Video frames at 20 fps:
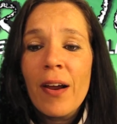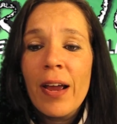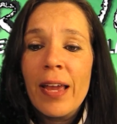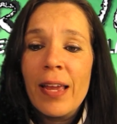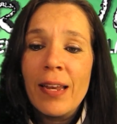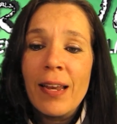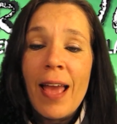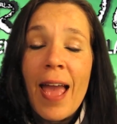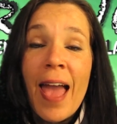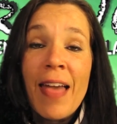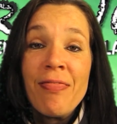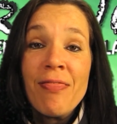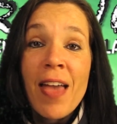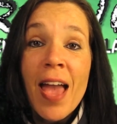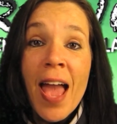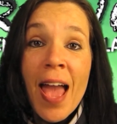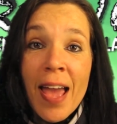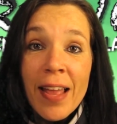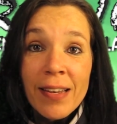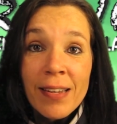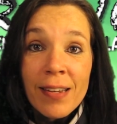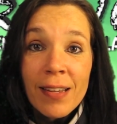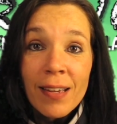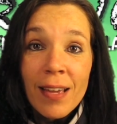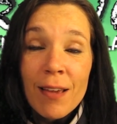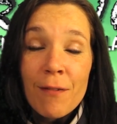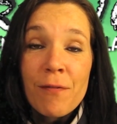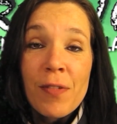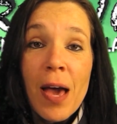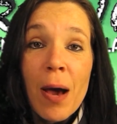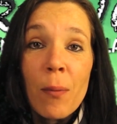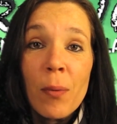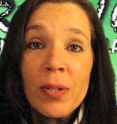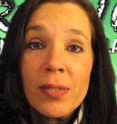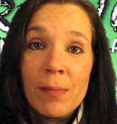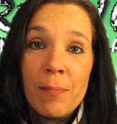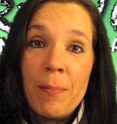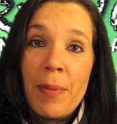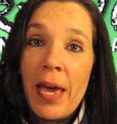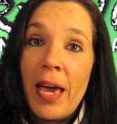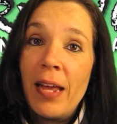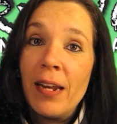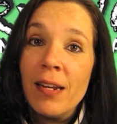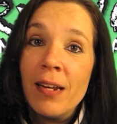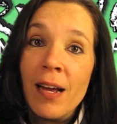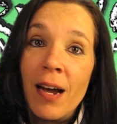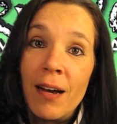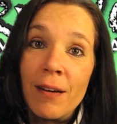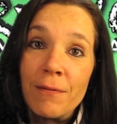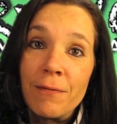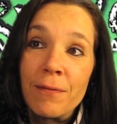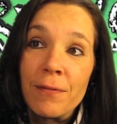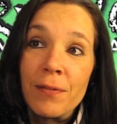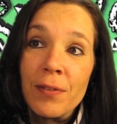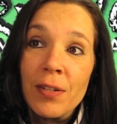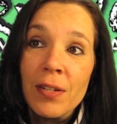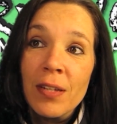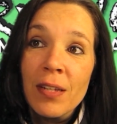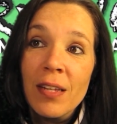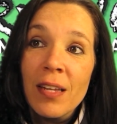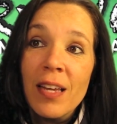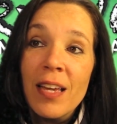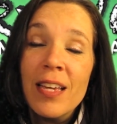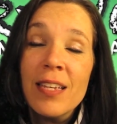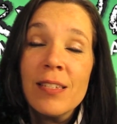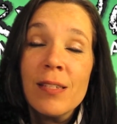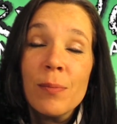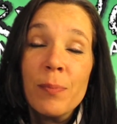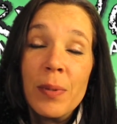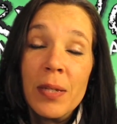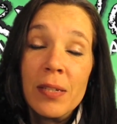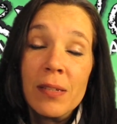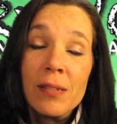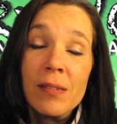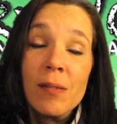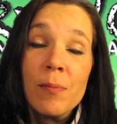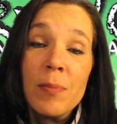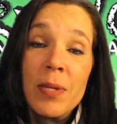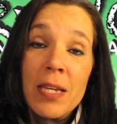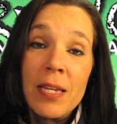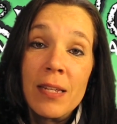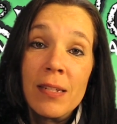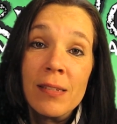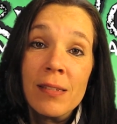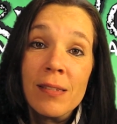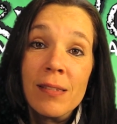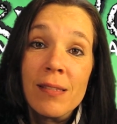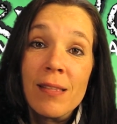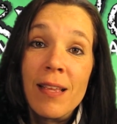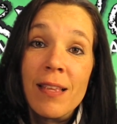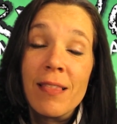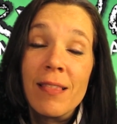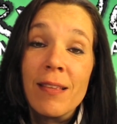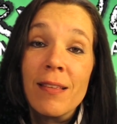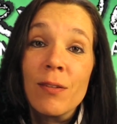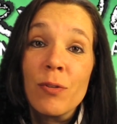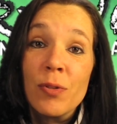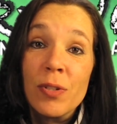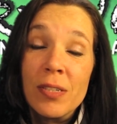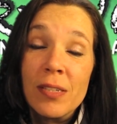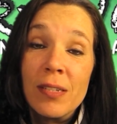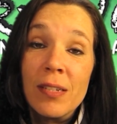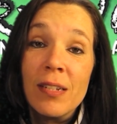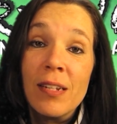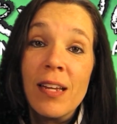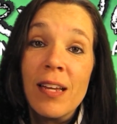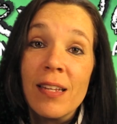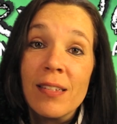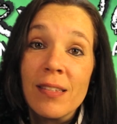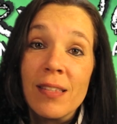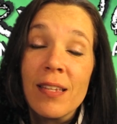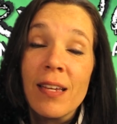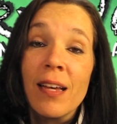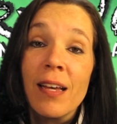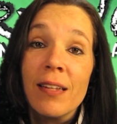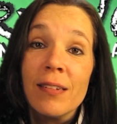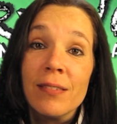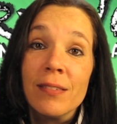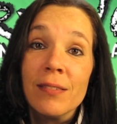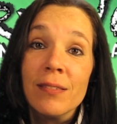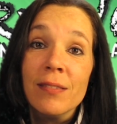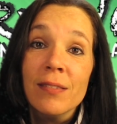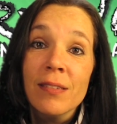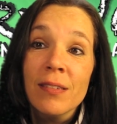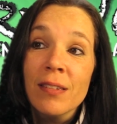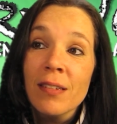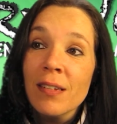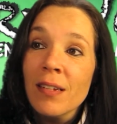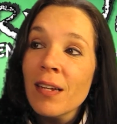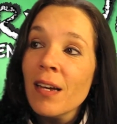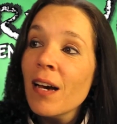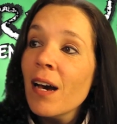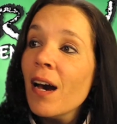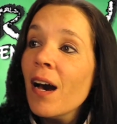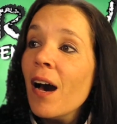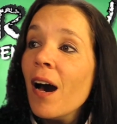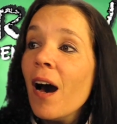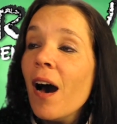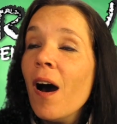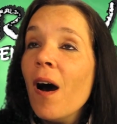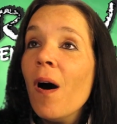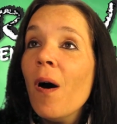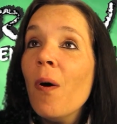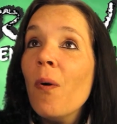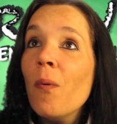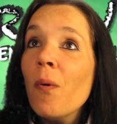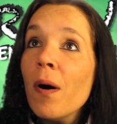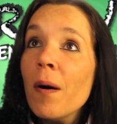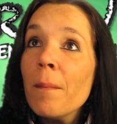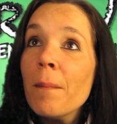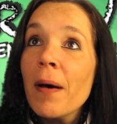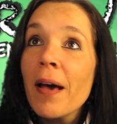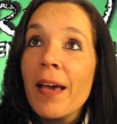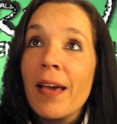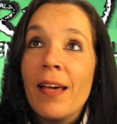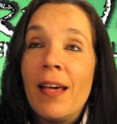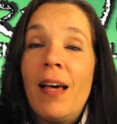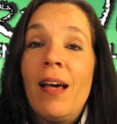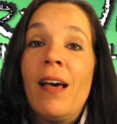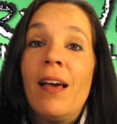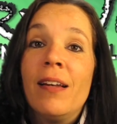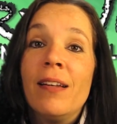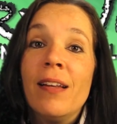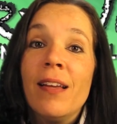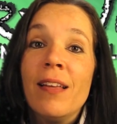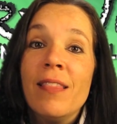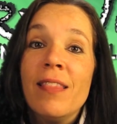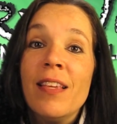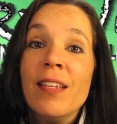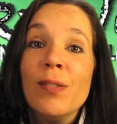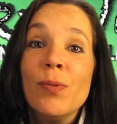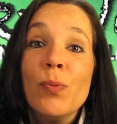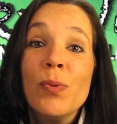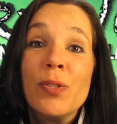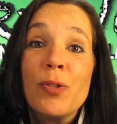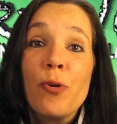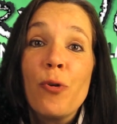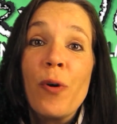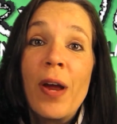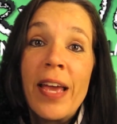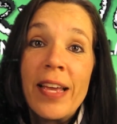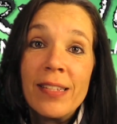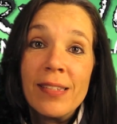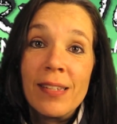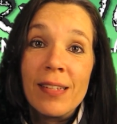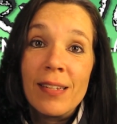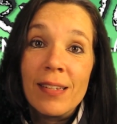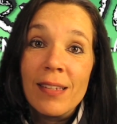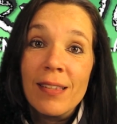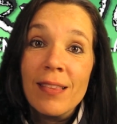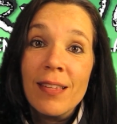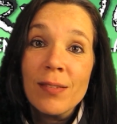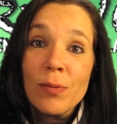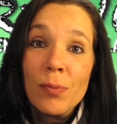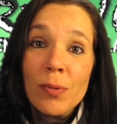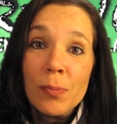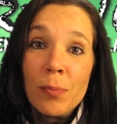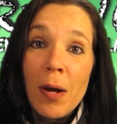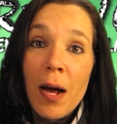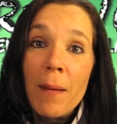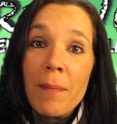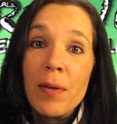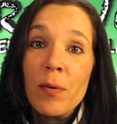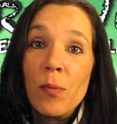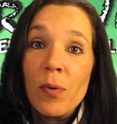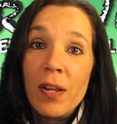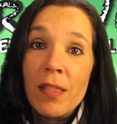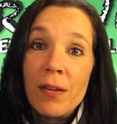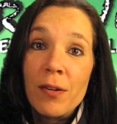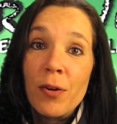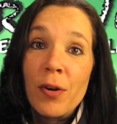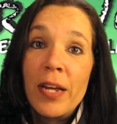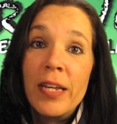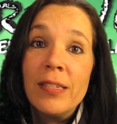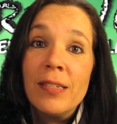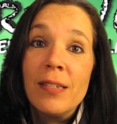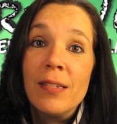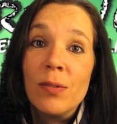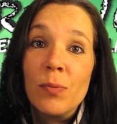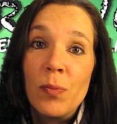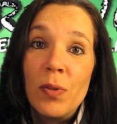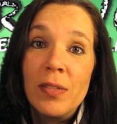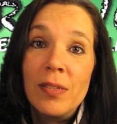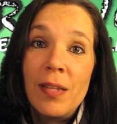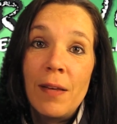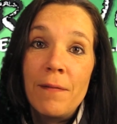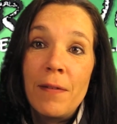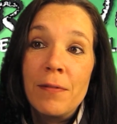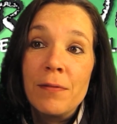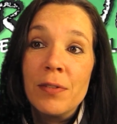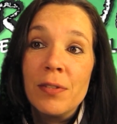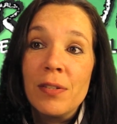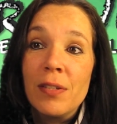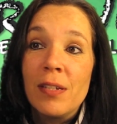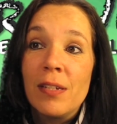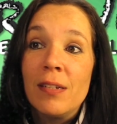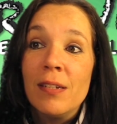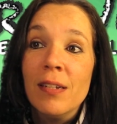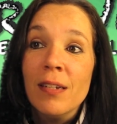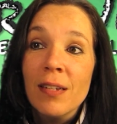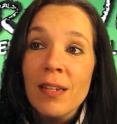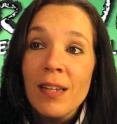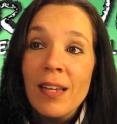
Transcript: right, and then if that wasn't bad enough, he spills the beans that Christina has the idol. Oh my God, this was crazy. This was probably one of the craziest ones I've ever seen,